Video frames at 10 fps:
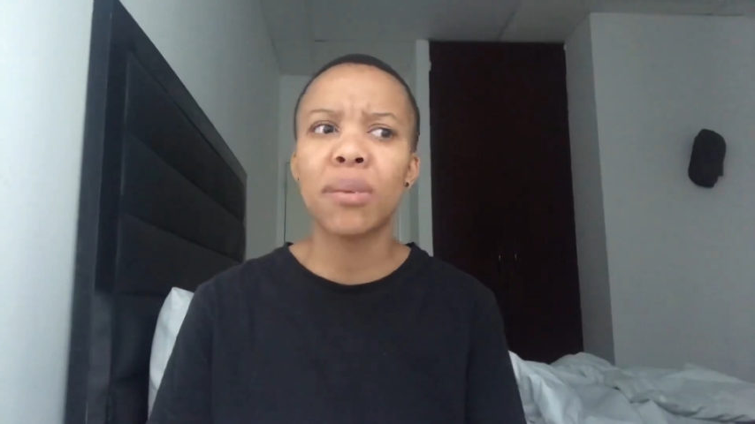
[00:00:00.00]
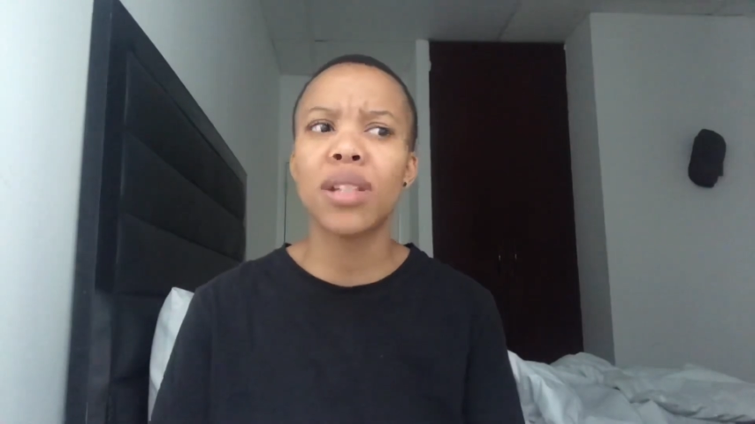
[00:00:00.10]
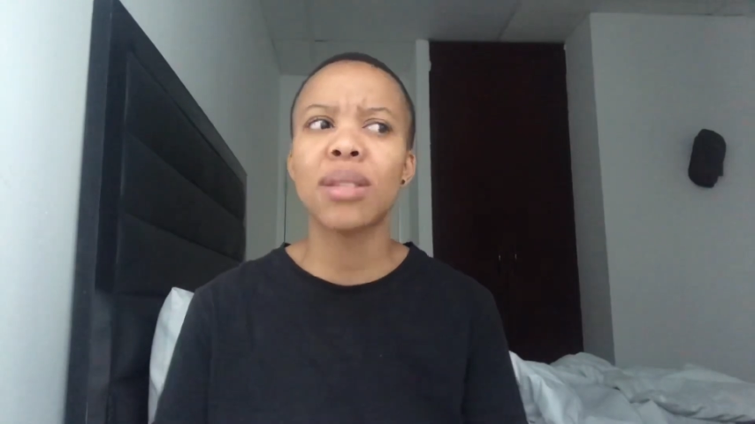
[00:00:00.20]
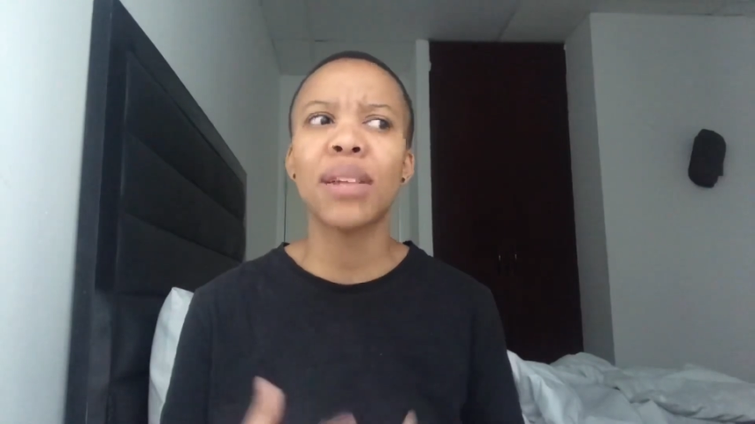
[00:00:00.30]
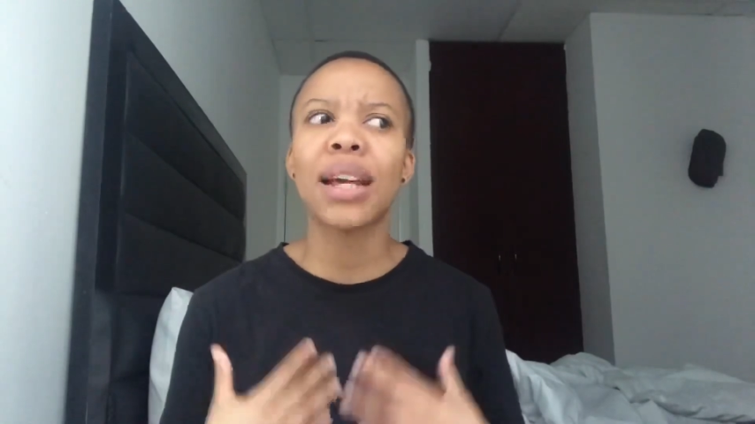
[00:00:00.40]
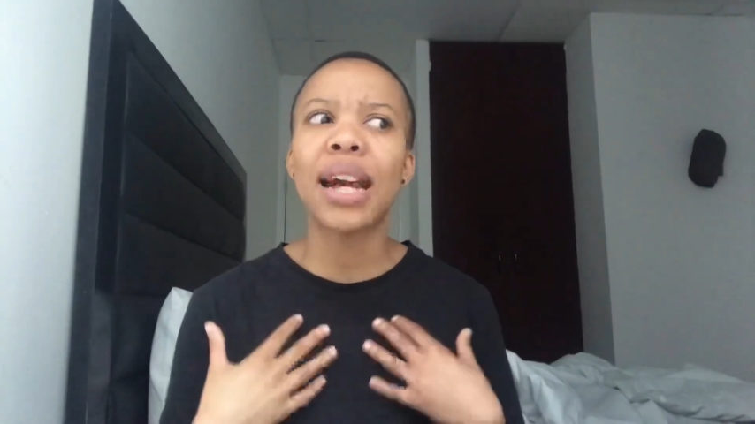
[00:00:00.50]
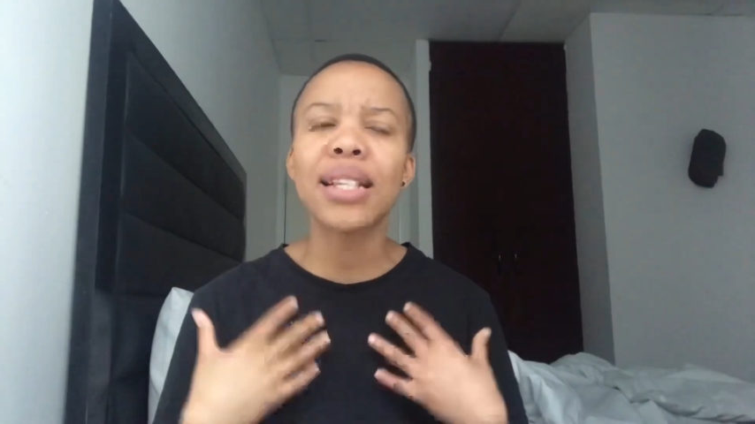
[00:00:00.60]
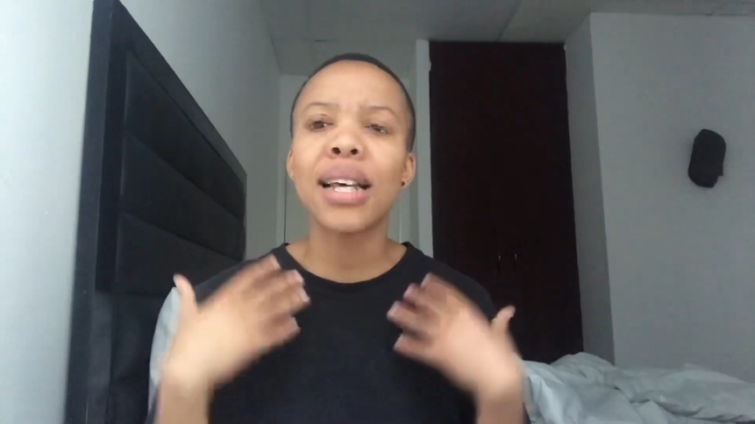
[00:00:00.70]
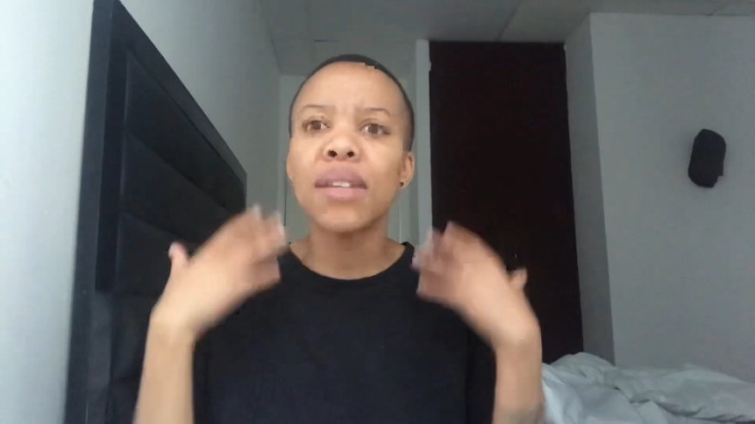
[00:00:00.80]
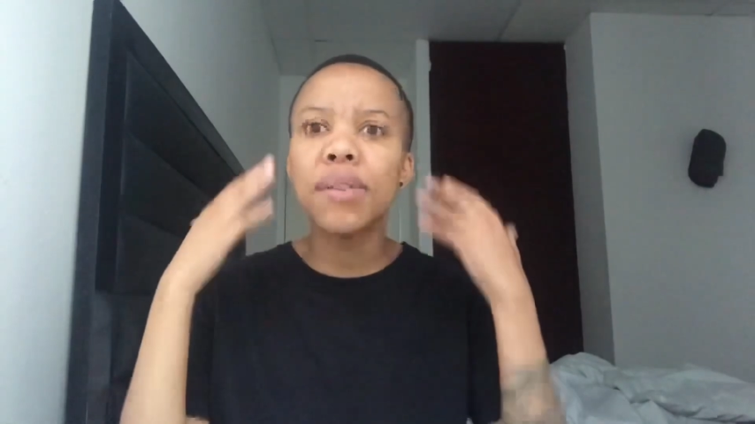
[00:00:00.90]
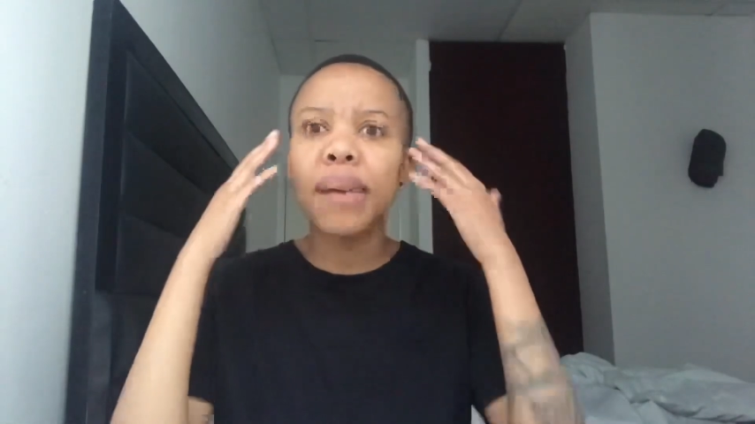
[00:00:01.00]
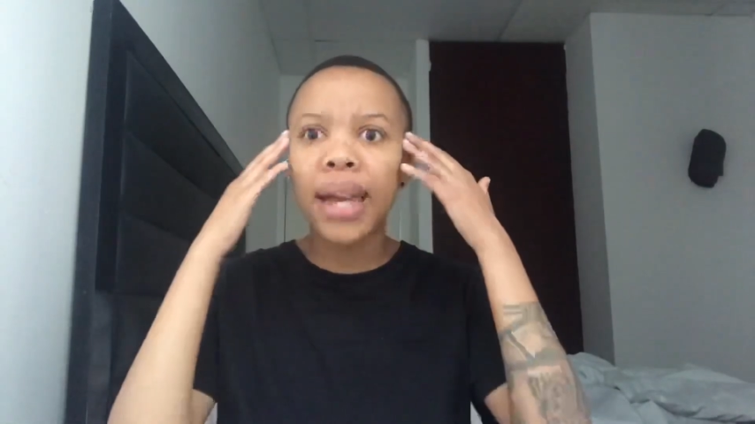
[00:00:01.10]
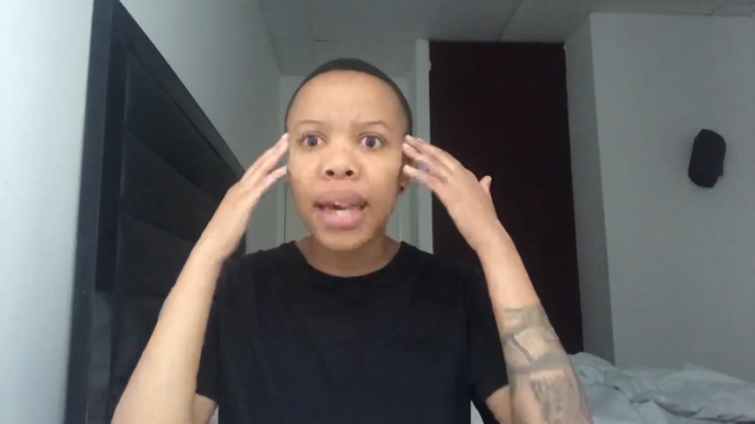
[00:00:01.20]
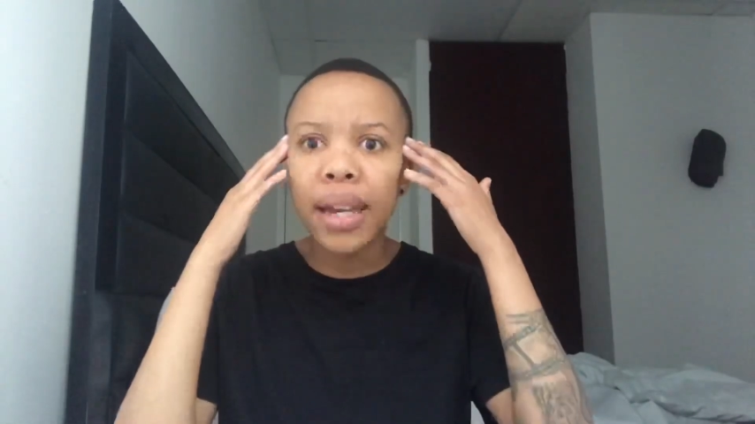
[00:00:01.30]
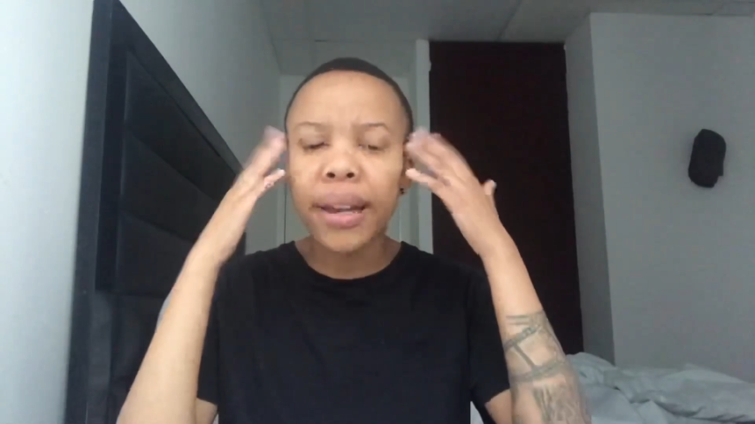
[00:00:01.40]
because I'm like, guys, I live in my
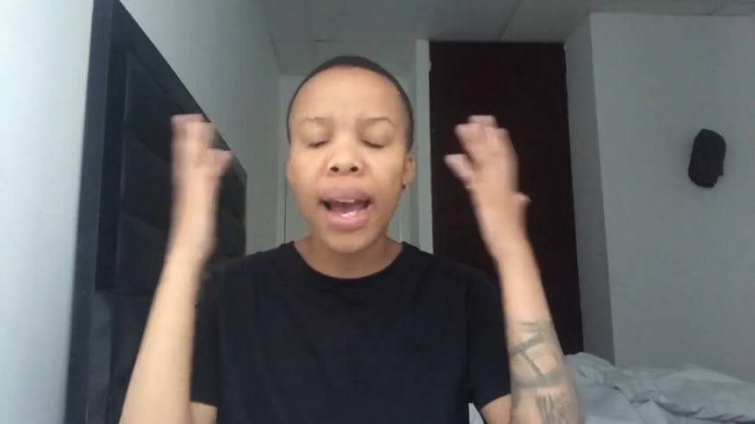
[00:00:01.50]
head.